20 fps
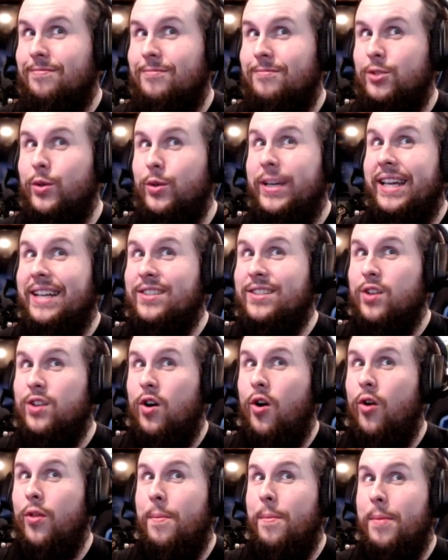So he gets
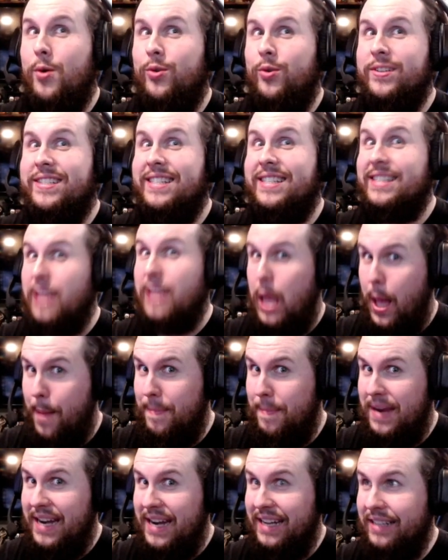all the bonuses
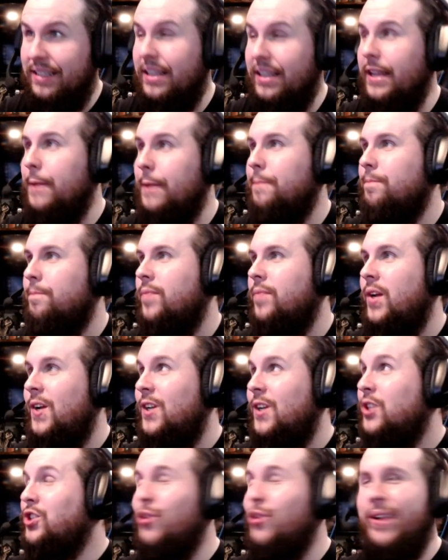immediately.
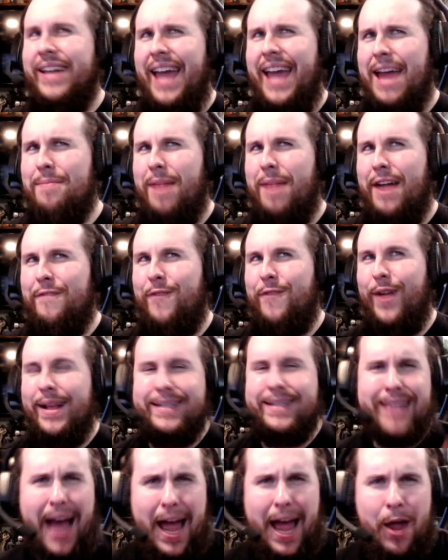So again, my
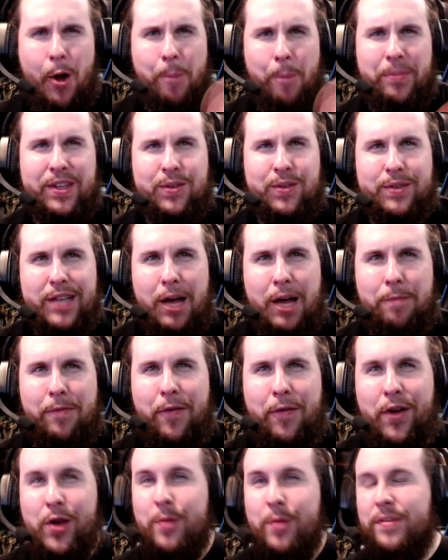friends, I hope this was helpful
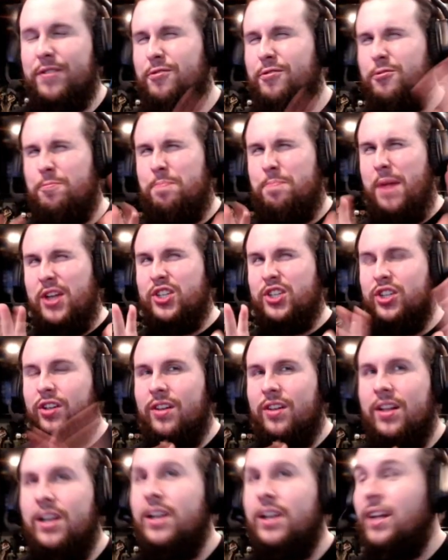for you with
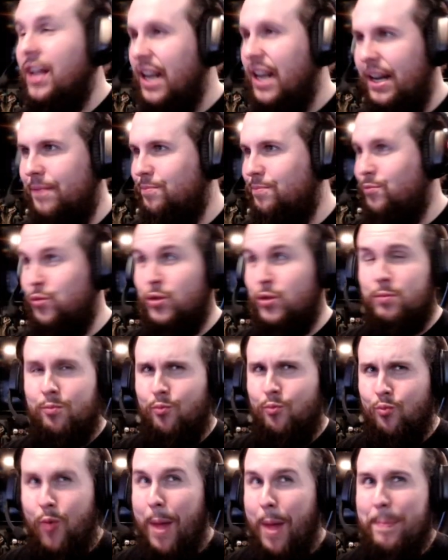special
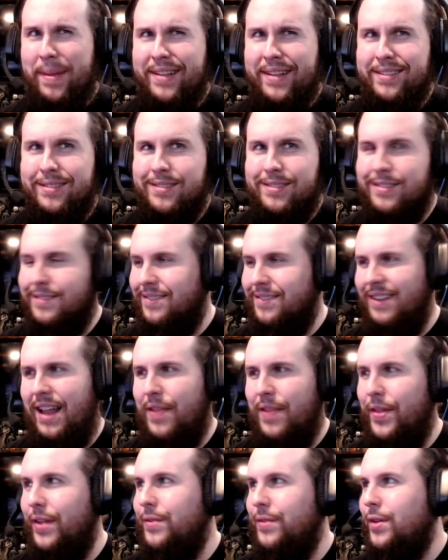weapons,
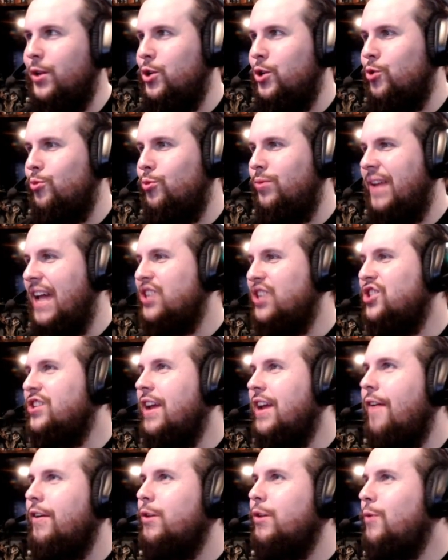the new
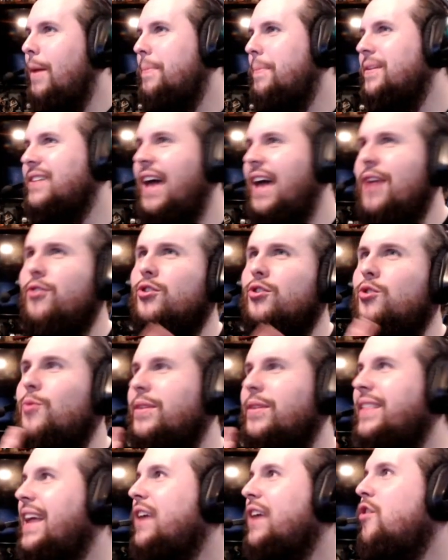legendary weapons. I don't know
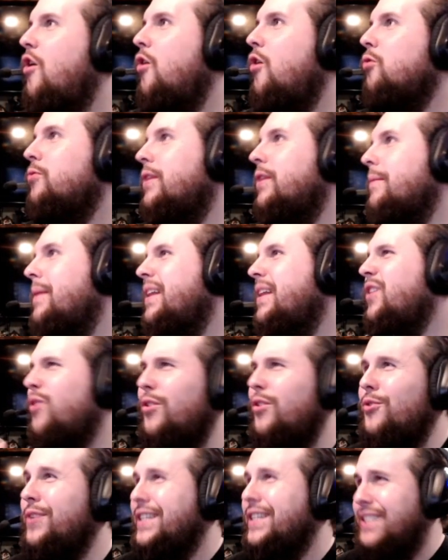what they call them. My Lord of
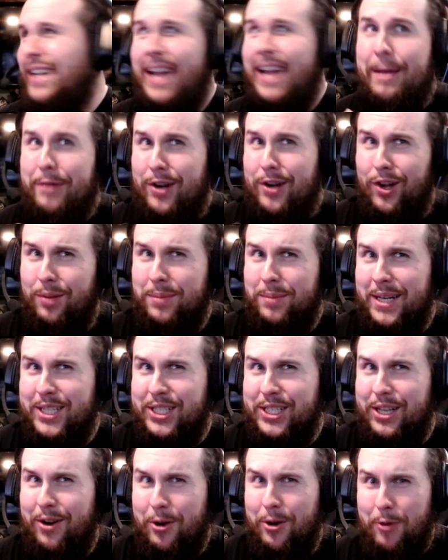the Rings Online would call them
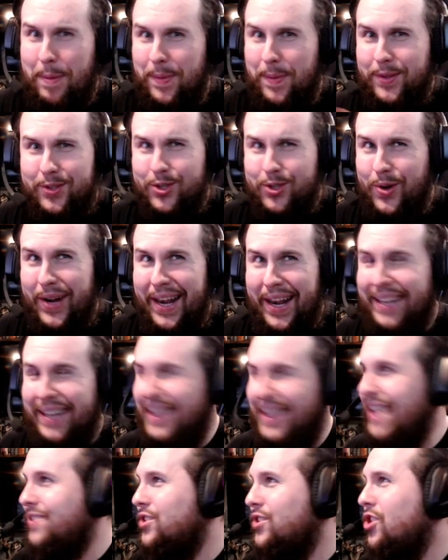legendary weapons, so I like
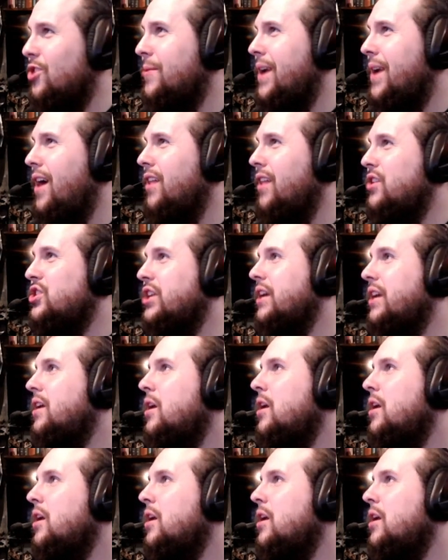that terminology.